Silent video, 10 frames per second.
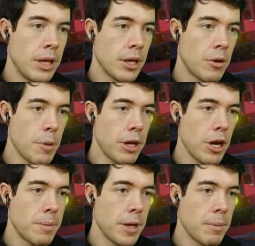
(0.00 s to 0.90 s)
Oh, open
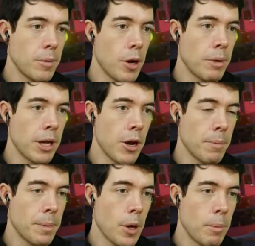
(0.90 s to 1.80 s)
it, open it, open it
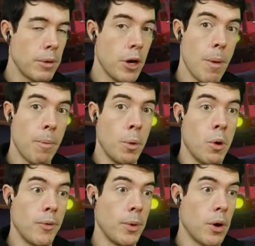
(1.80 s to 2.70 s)
up, open it up.
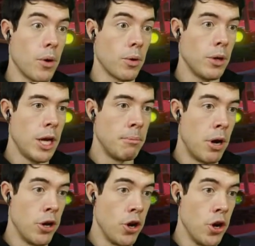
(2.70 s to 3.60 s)
What have we got?
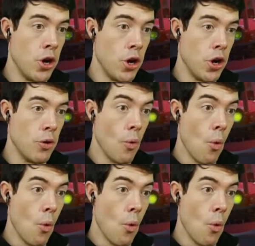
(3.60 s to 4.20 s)
Money!